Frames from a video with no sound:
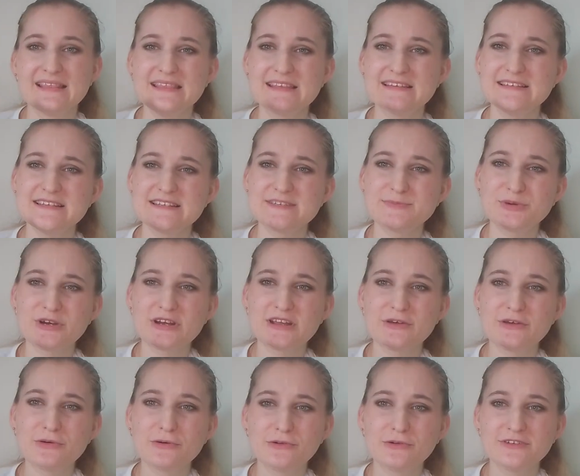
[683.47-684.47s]
This is pretty
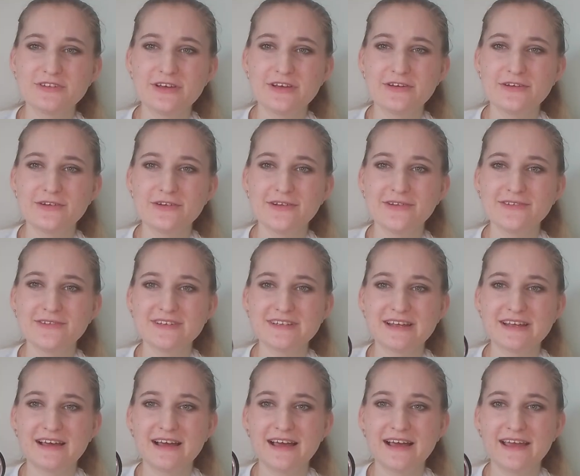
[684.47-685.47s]
cool toned.
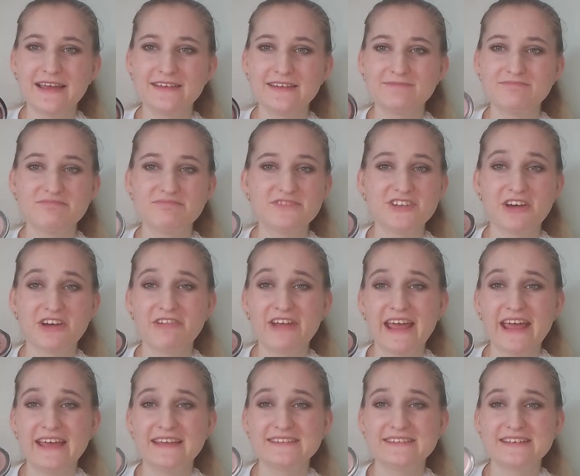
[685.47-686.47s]
I don't
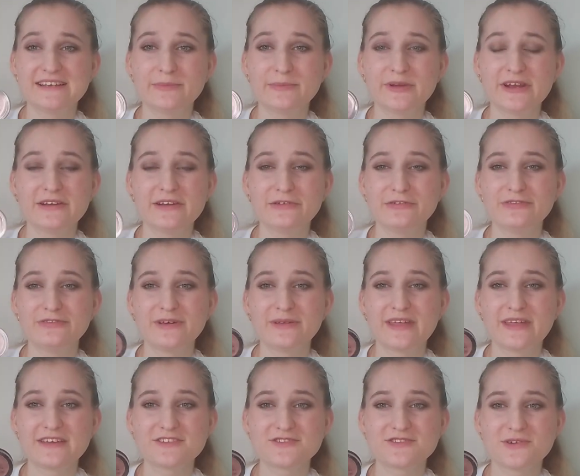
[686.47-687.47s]
hate it, but I don't feel
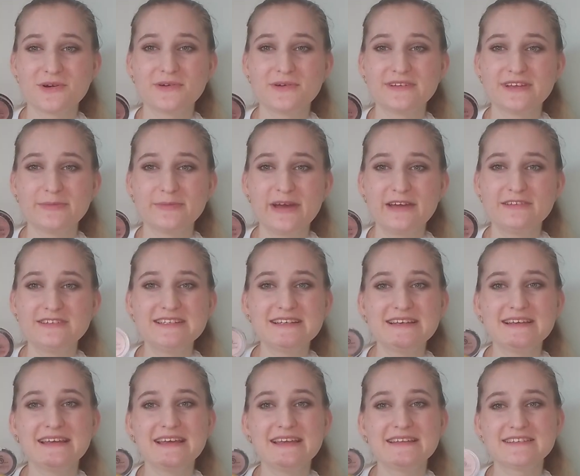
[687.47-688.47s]
that strongly about
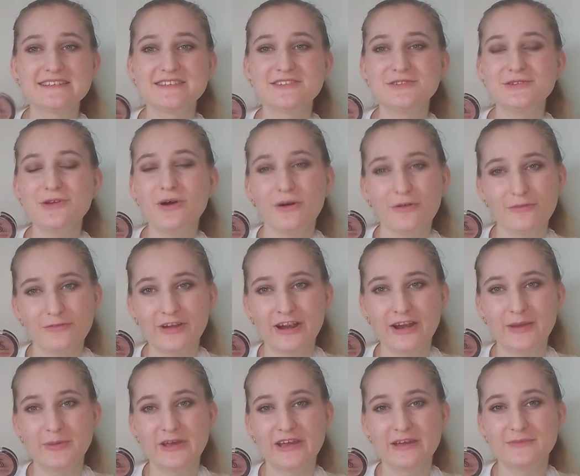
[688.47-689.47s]
it. It's not
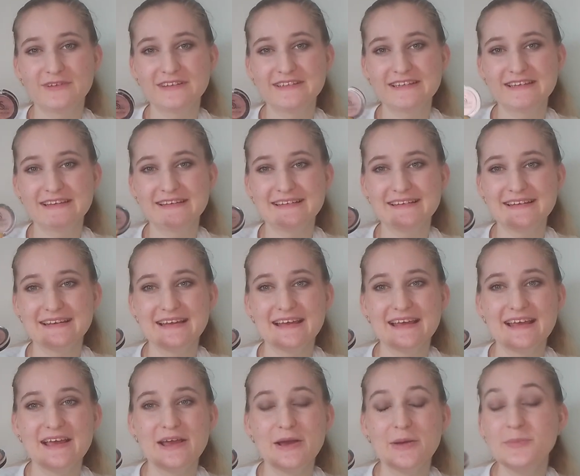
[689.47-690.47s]
very pigmented,
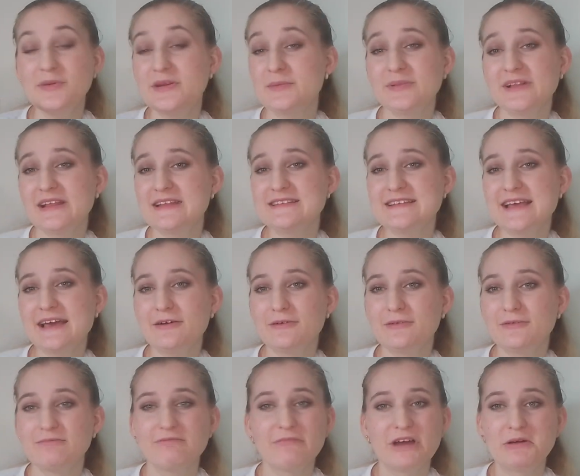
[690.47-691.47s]
but it blends out
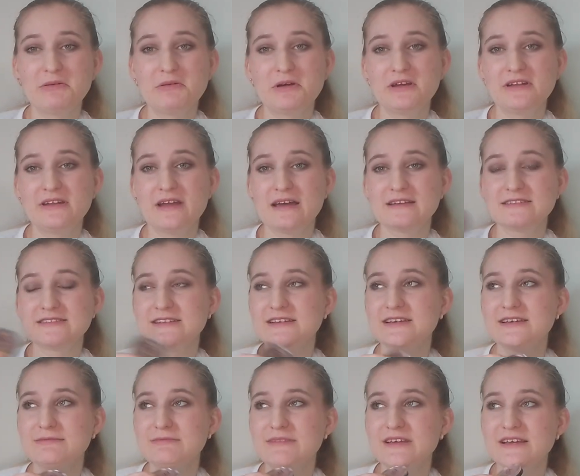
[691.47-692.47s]

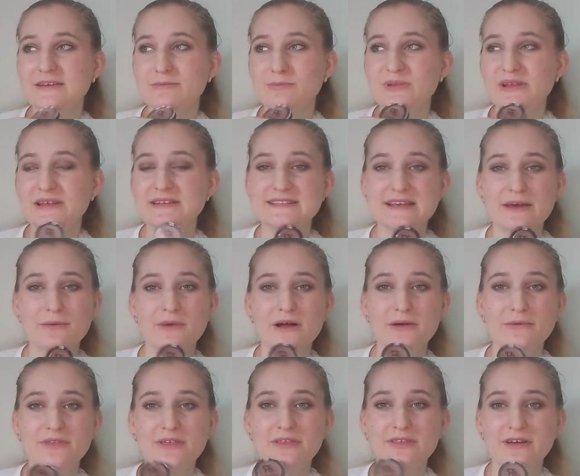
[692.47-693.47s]
nicely. It blends out
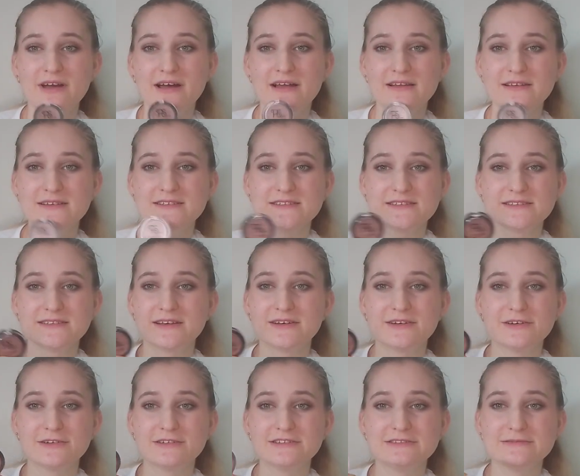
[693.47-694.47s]
well with other colours,
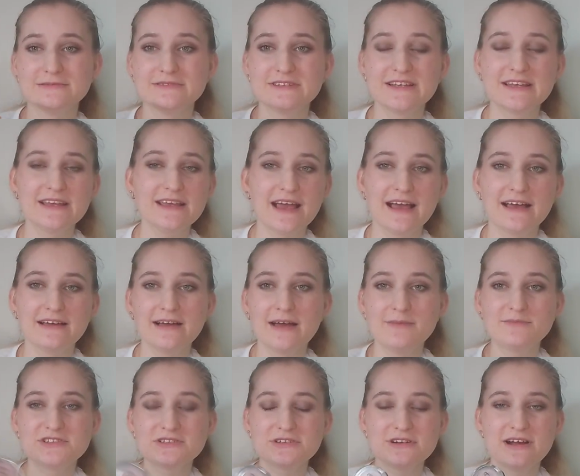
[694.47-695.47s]
so yeah,
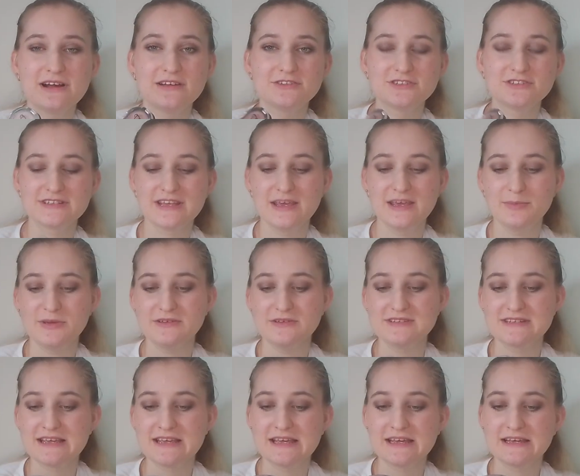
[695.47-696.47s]
I'm sure I'll just keep
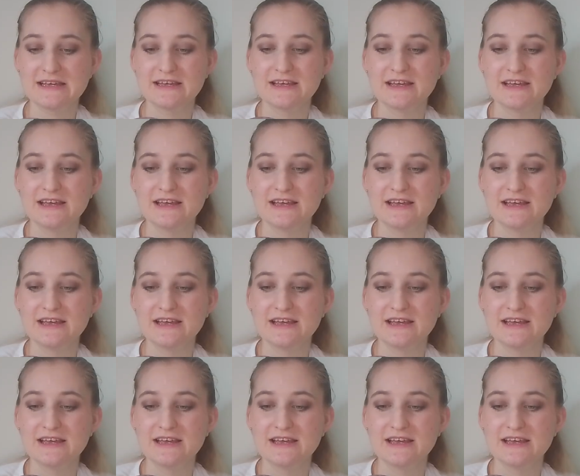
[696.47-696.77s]
using it